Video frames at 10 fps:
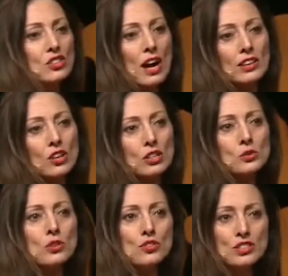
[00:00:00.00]
diagnosed
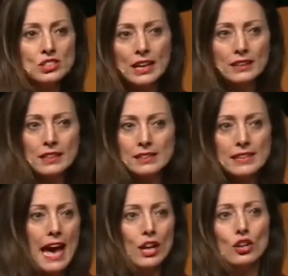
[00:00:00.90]
with news like this.
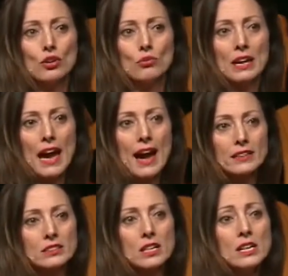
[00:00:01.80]
How do you
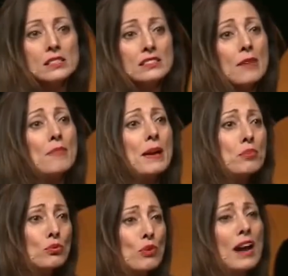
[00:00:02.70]
react? Some
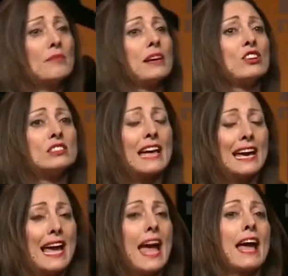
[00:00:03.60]
people run because they
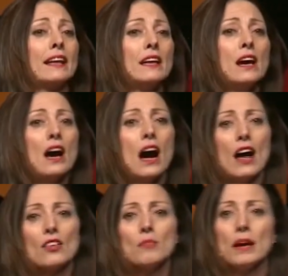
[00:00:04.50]
can.
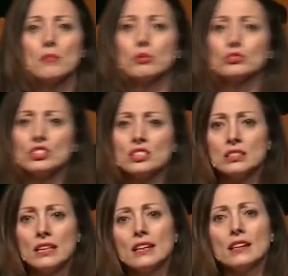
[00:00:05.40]
Other people just
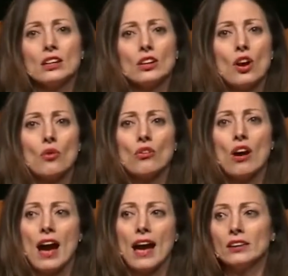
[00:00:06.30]
sit in it and go,
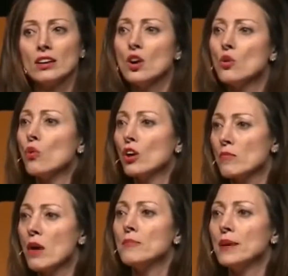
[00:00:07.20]
right, what
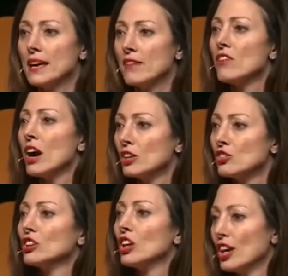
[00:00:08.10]
am I being invited
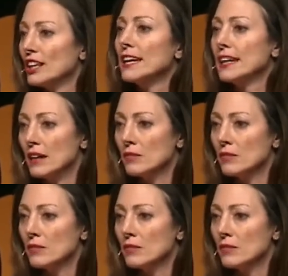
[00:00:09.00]
to learn here?